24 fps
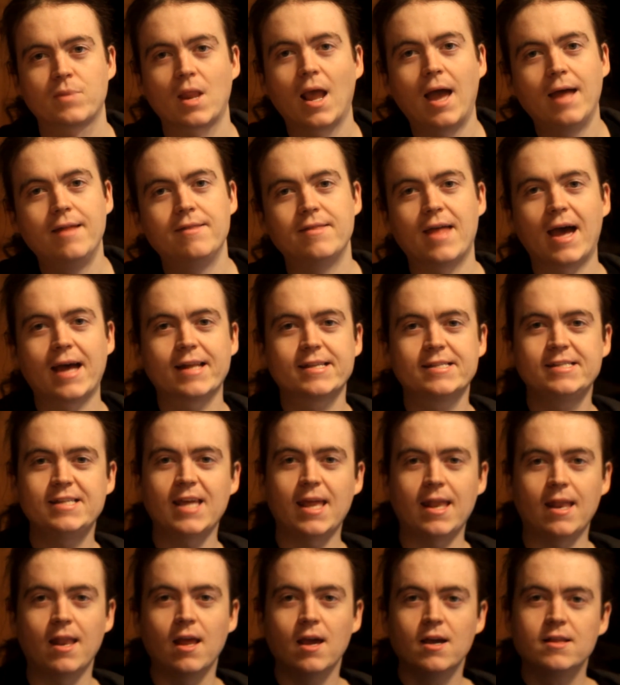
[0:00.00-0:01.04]
And that's
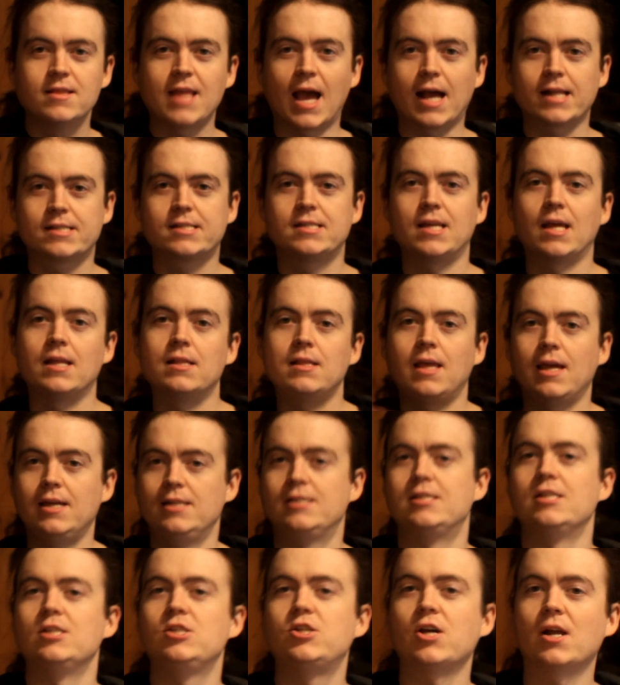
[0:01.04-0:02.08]
it. That's it,
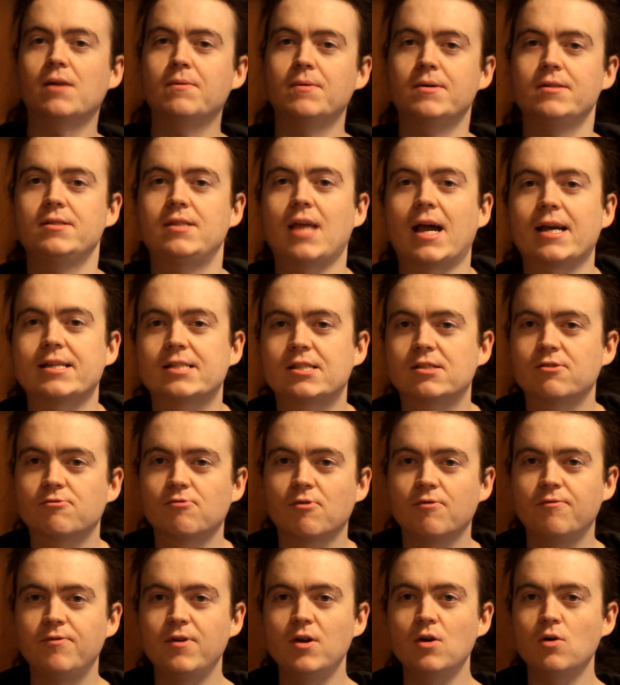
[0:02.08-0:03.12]
ladies and gentlemen. That's the
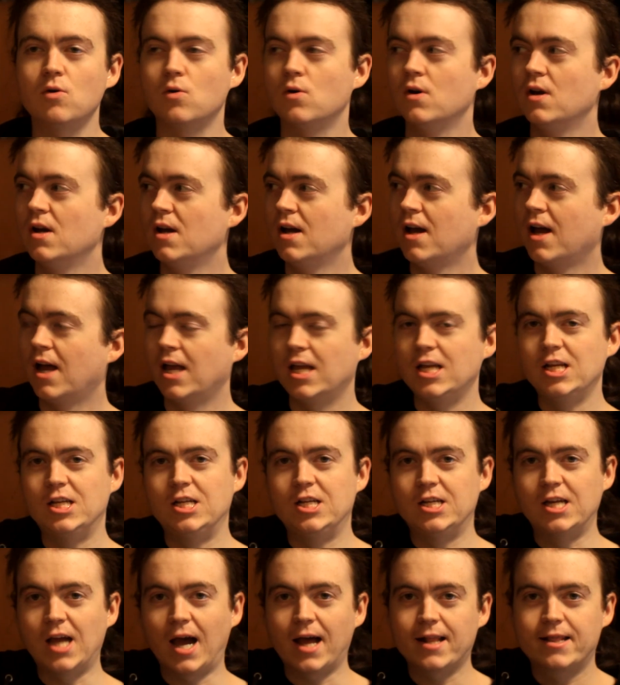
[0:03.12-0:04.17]
review. You
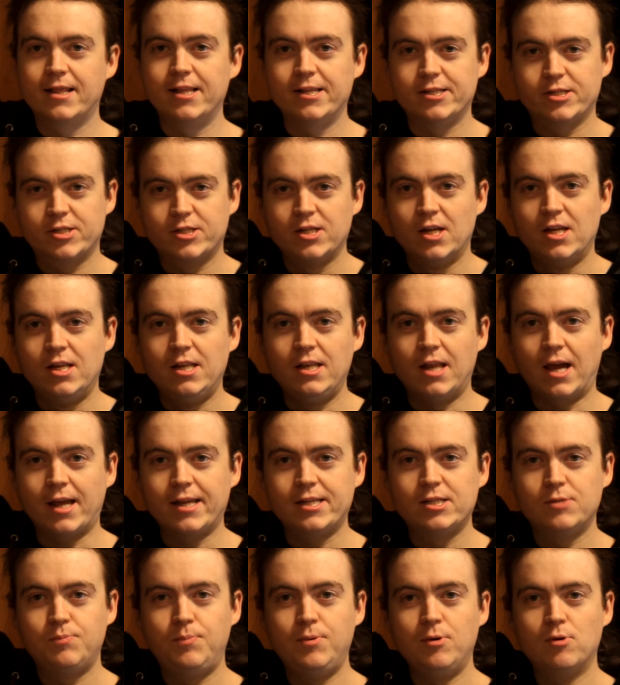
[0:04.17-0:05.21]
got this
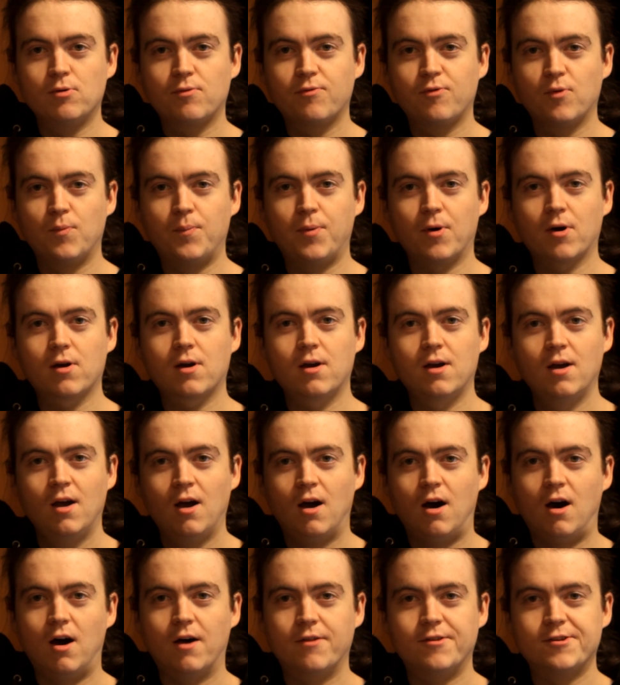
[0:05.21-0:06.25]
nice, beautiful book
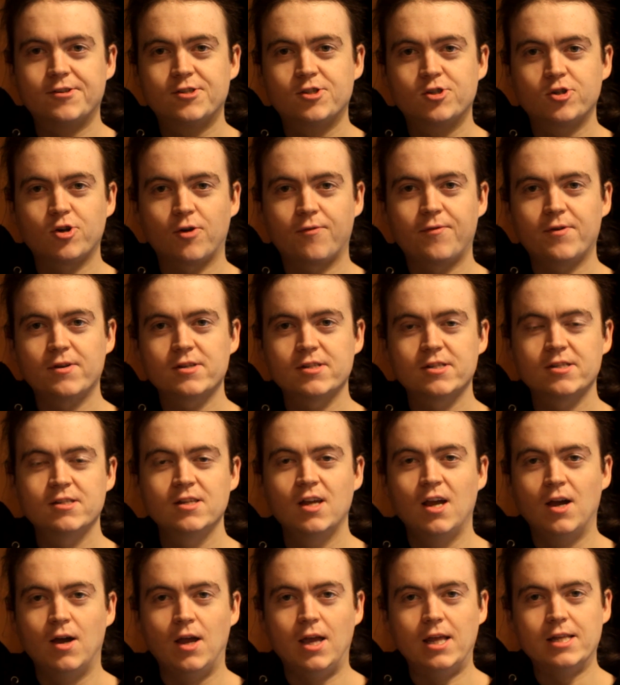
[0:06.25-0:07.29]
on the surface.
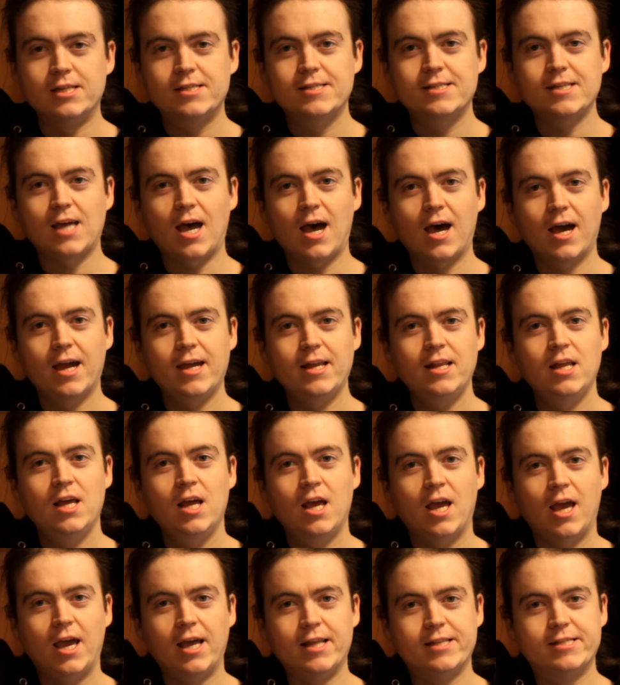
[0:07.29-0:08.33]
Inside,
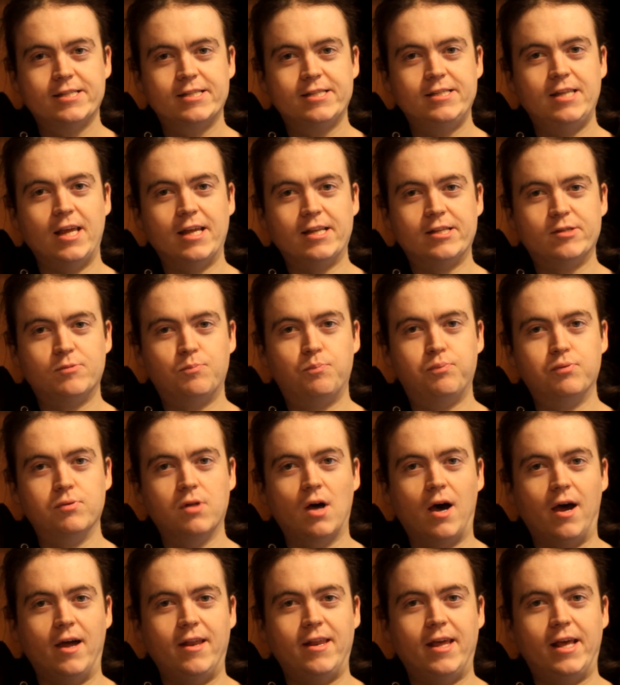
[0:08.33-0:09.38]
it's it's
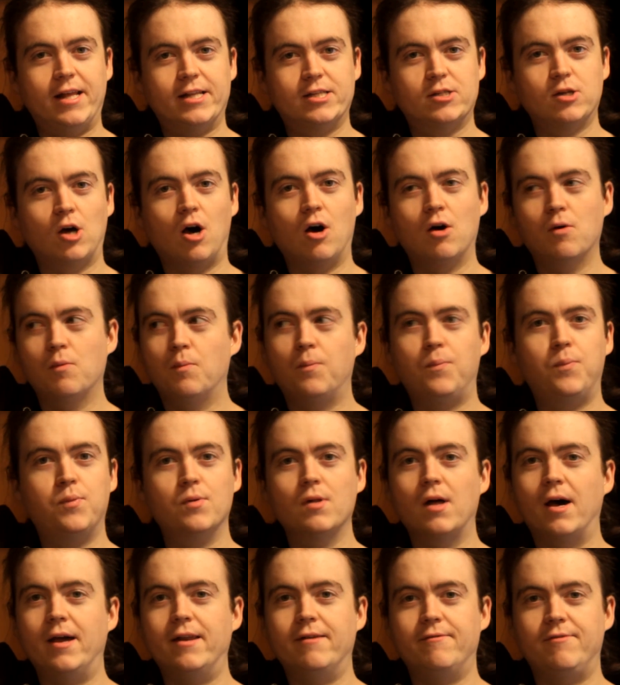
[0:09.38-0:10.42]
blood. It's all
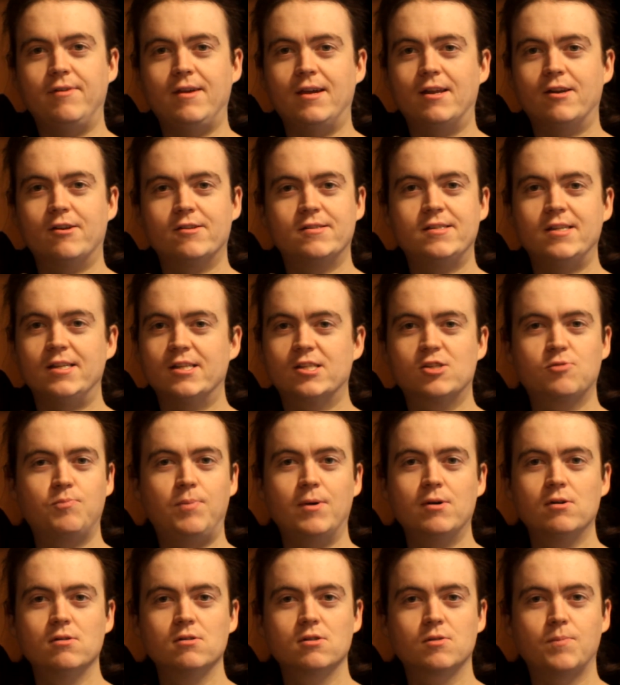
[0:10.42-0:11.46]
blood of the innocent,
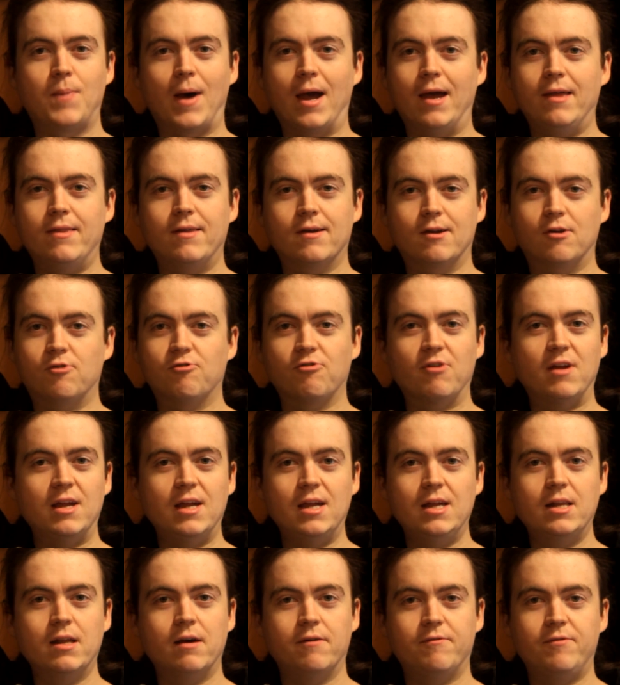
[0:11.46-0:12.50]
spilled by the
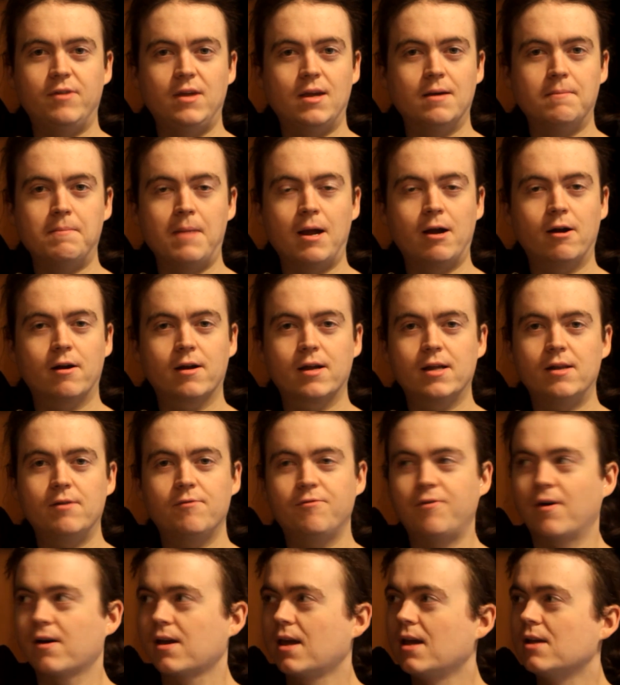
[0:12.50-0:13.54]
greed of the American
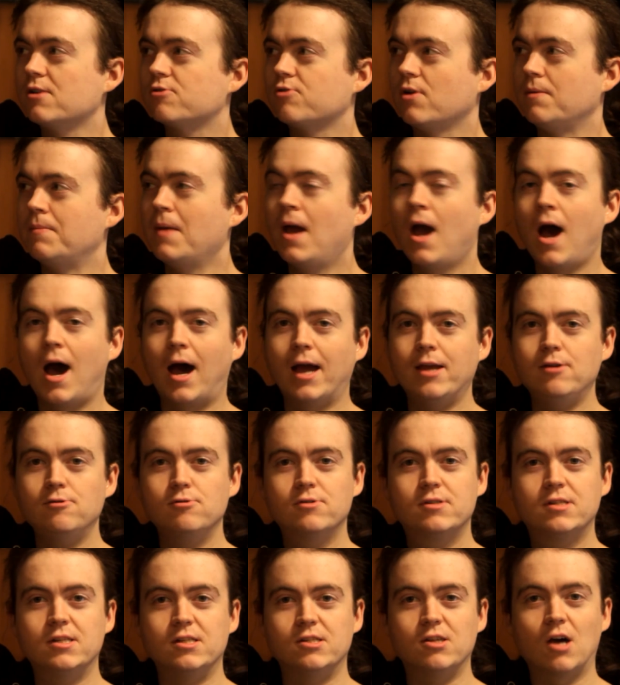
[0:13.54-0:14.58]
fucking dream. I
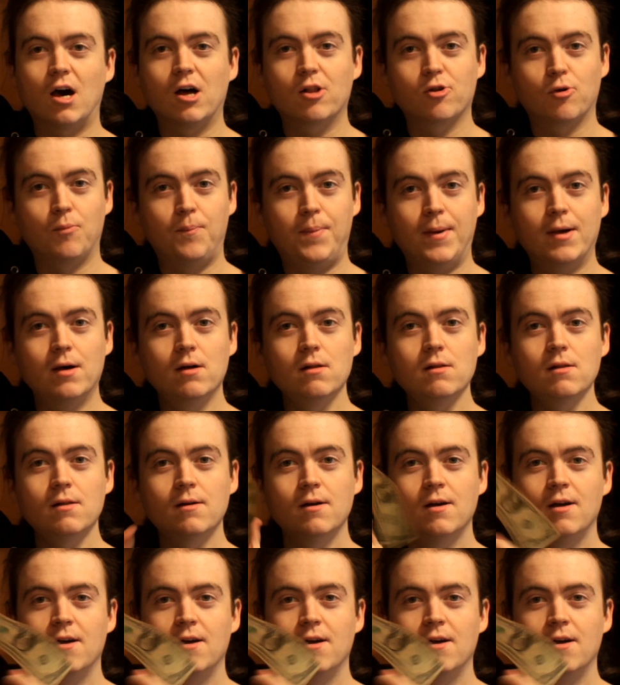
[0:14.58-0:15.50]
used a dollar bill.